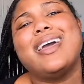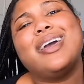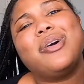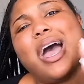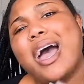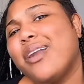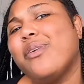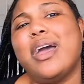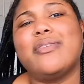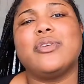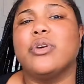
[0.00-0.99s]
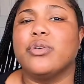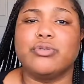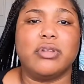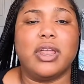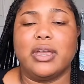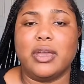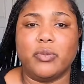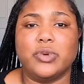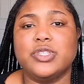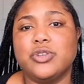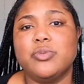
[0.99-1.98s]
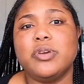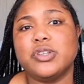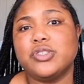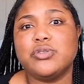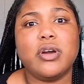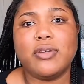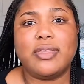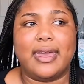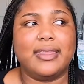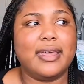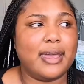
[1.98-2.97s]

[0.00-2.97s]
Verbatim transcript: And I don't have to go through that again with you because you know that.